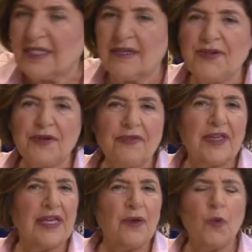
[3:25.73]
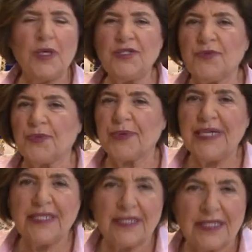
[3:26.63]
Now you're thinking, what do
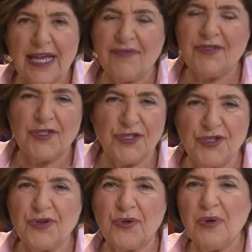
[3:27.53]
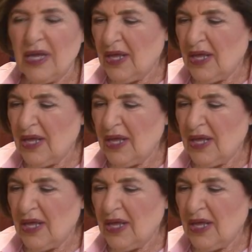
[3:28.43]
raisins have to do